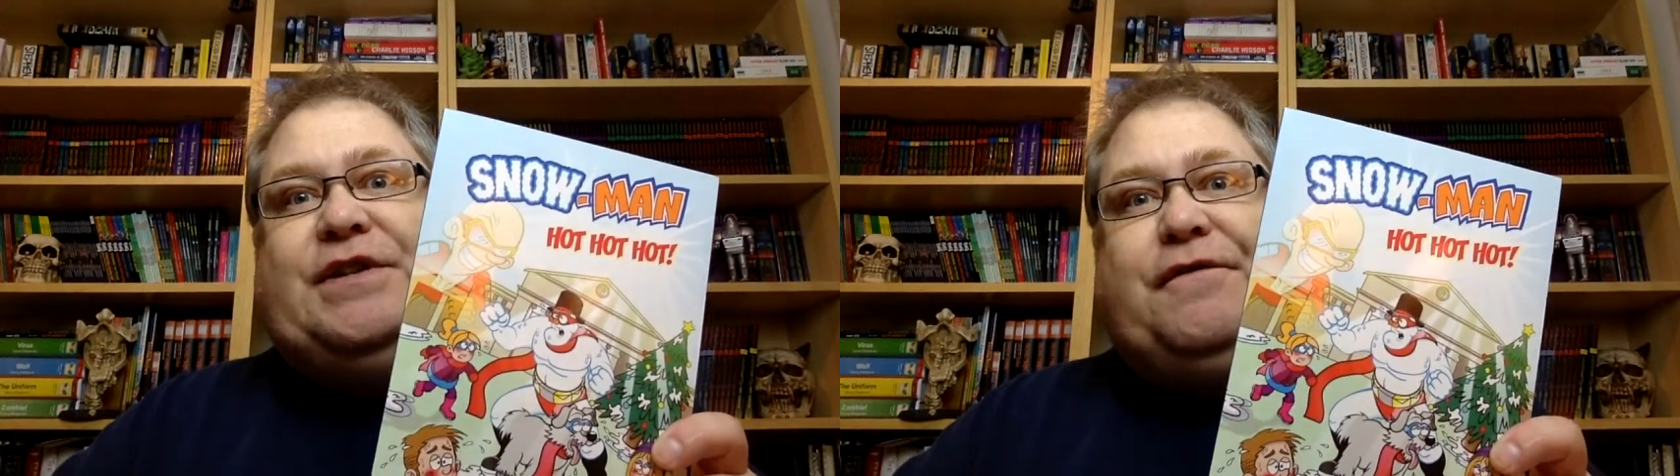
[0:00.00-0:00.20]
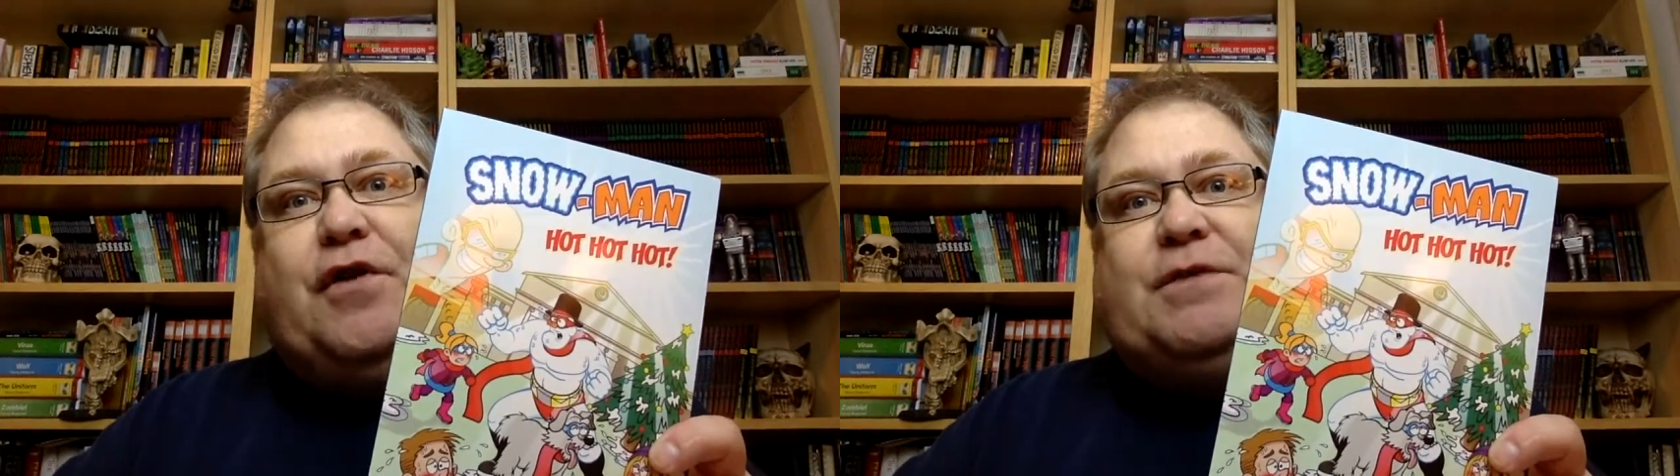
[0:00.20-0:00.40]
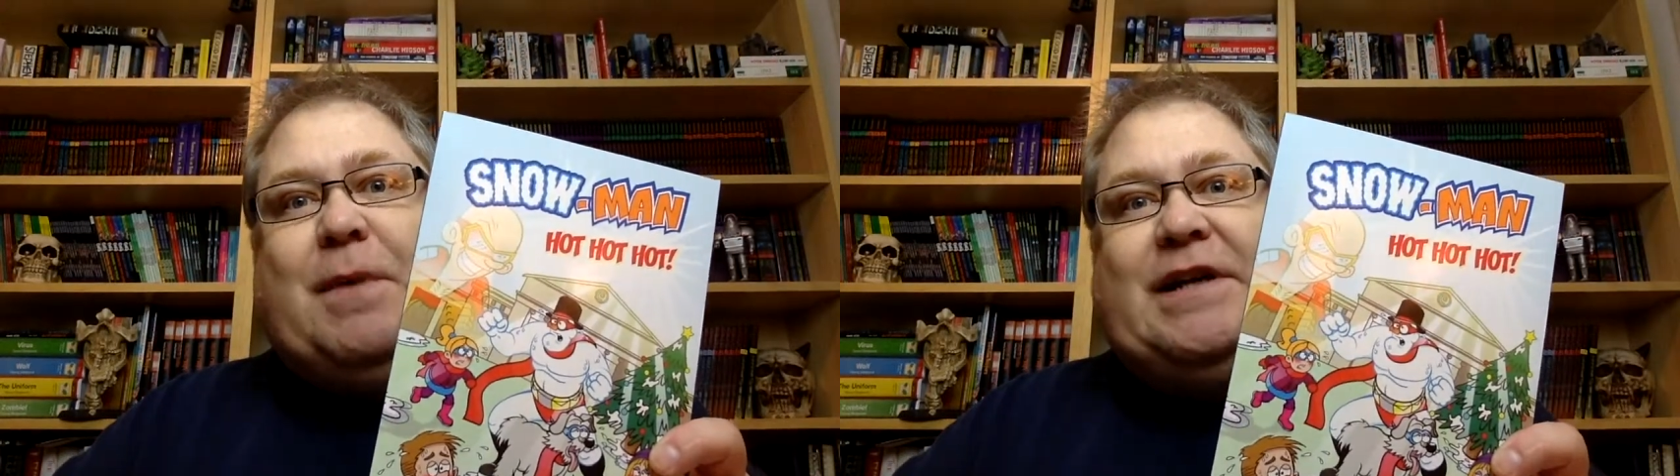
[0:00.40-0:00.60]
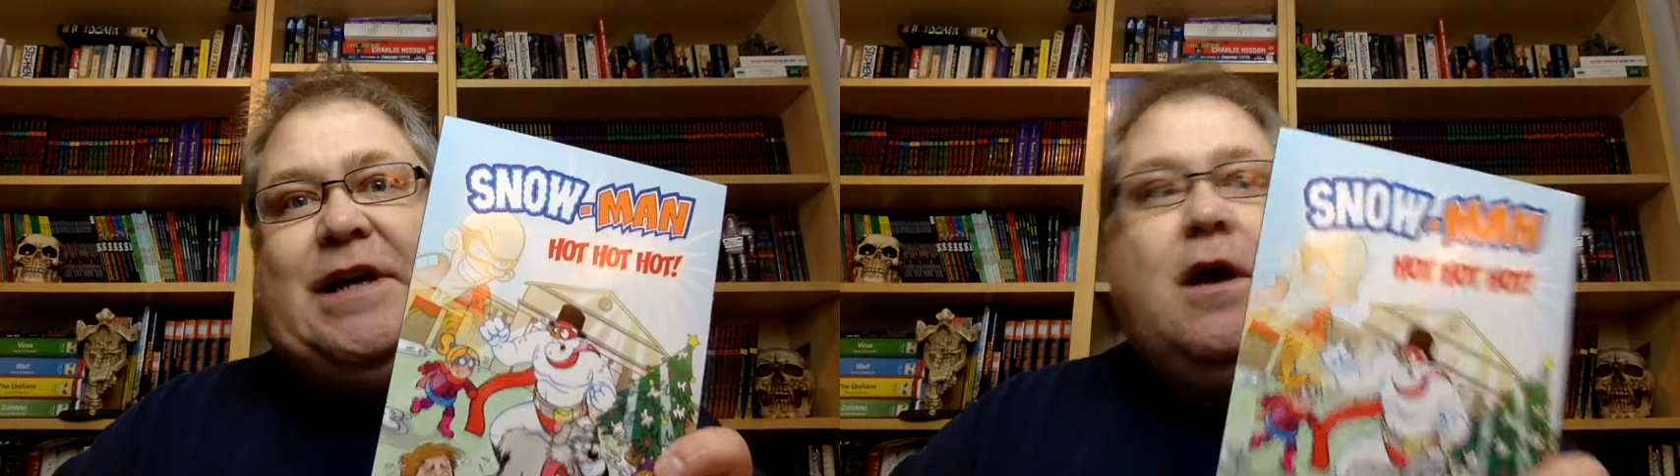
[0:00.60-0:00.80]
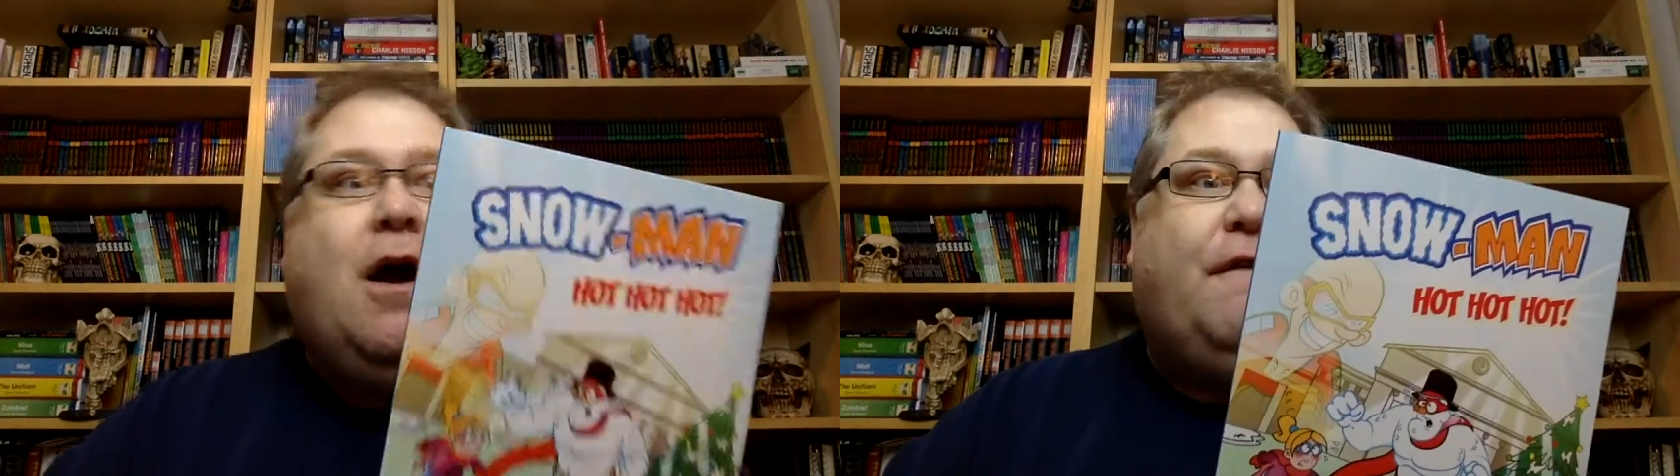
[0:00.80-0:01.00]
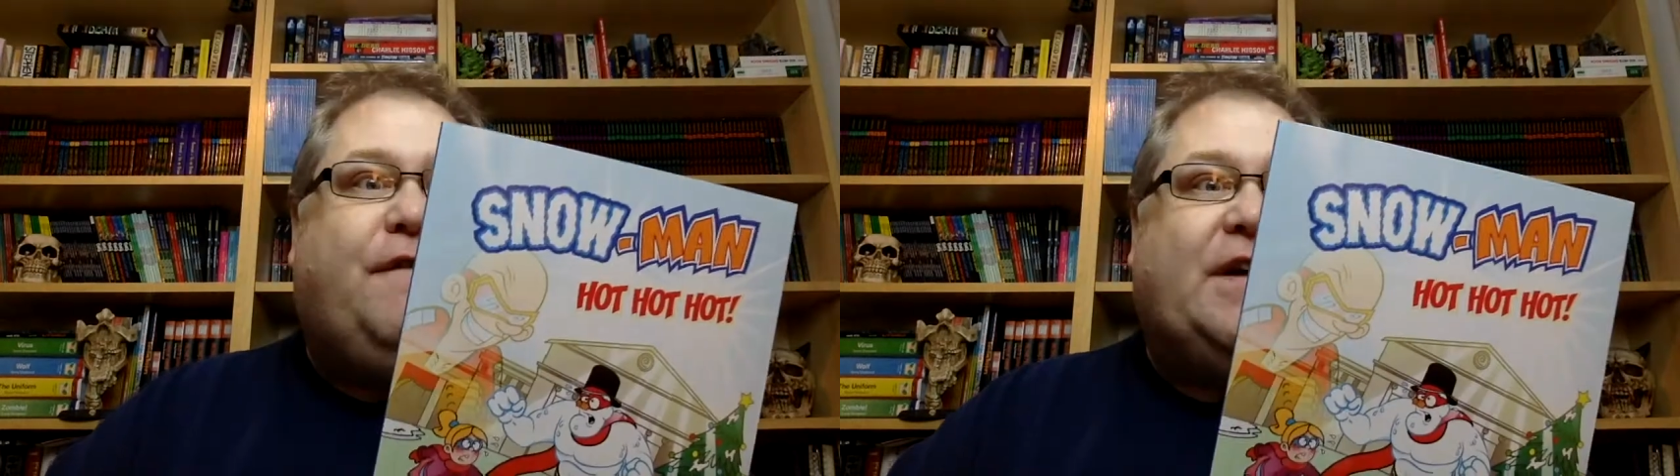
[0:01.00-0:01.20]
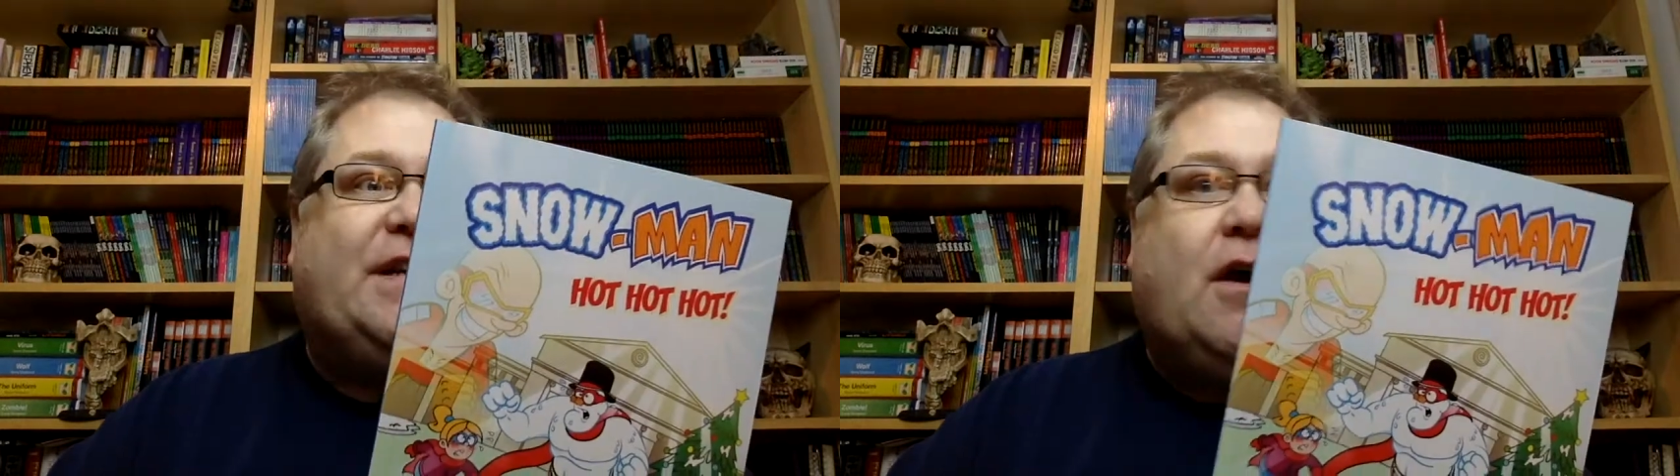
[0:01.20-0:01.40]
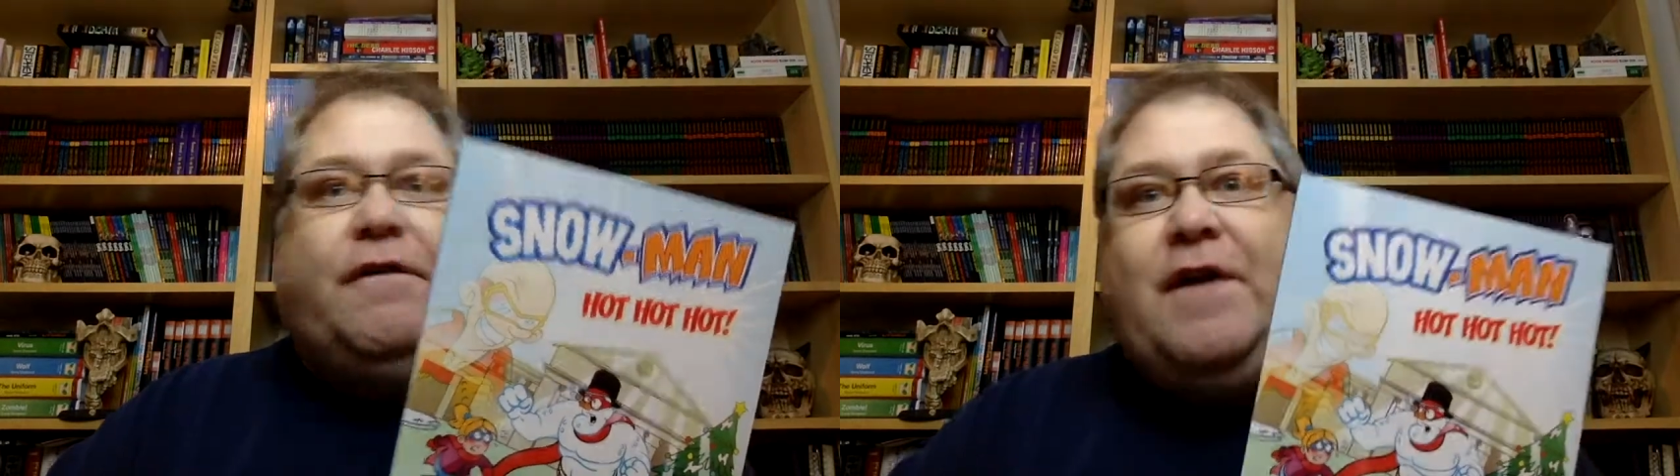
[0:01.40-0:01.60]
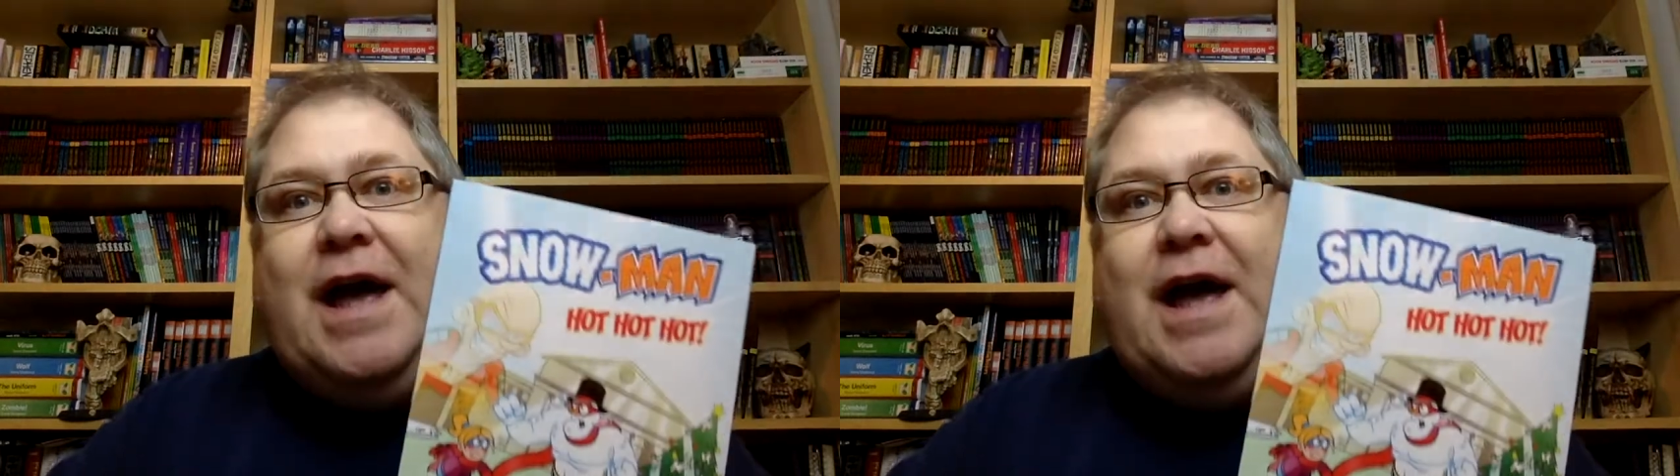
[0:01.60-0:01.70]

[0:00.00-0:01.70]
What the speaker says: and Frostbite are facing off